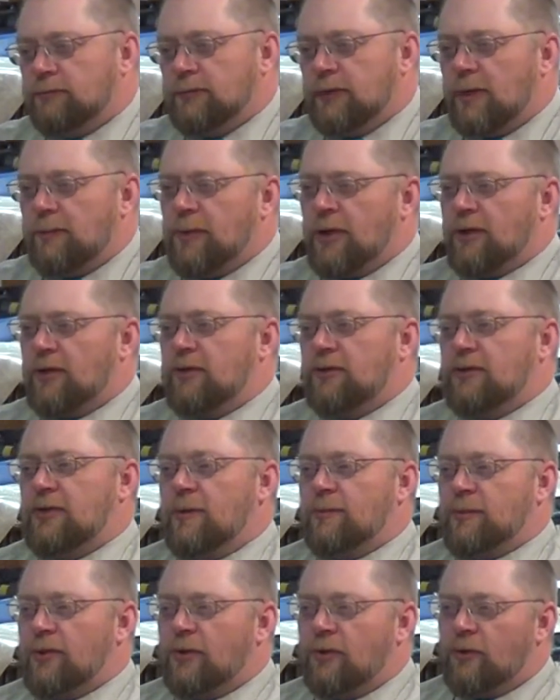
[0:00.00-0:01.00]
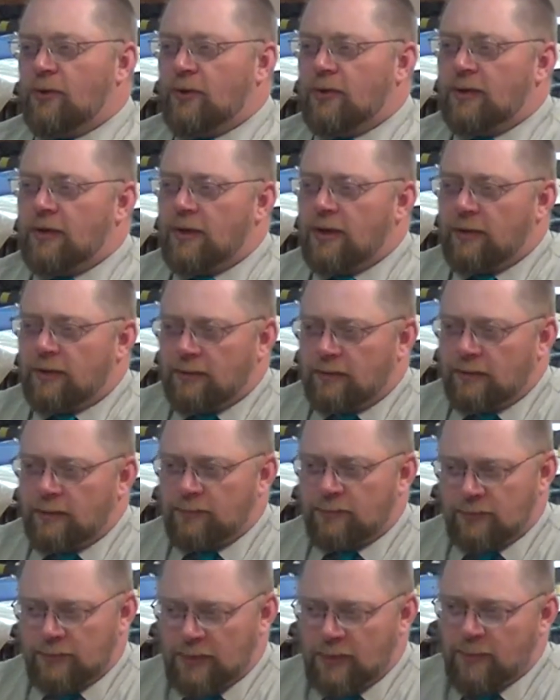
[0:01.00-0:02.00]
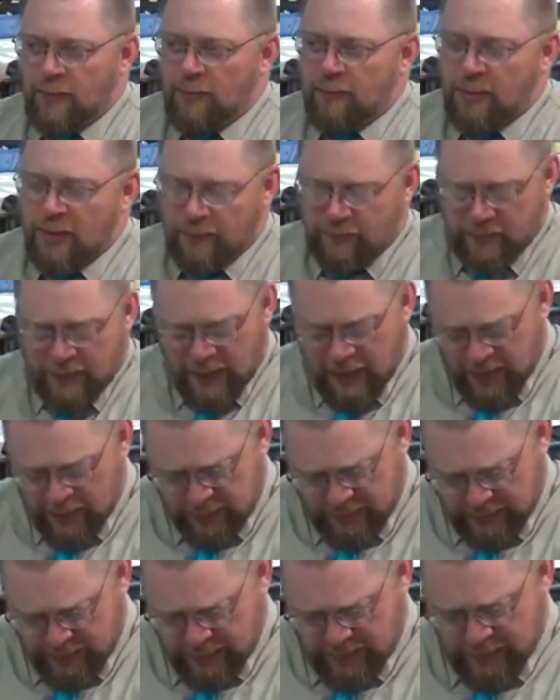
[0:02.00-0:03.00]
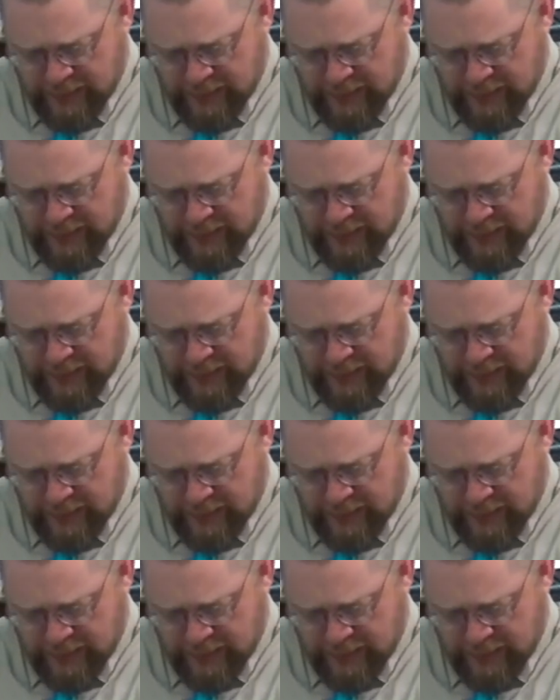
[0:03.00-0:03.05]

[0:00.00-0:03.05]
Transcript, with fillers: I'm not going to tempt the Lord, Nate. I'm, I'm above that.